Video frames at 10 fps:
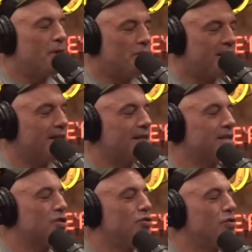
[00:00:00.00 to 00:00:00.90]
say no,
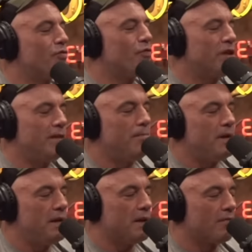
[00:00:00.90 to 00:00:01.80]
things you, you don't really
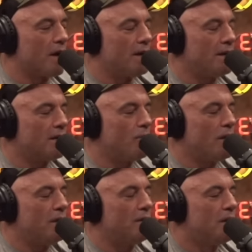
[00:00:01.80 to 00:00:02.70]
mean it, right? Like when
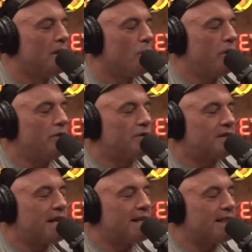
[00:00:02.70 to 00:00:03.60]
no, you, when you
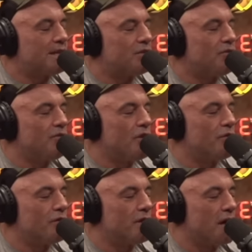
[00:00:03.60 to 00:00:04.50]
say it. things you know it.
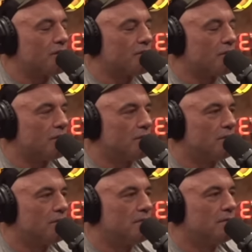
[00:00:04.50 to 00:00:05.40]
they're not true.
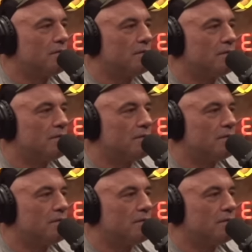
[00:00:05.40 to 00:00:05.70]
I totally he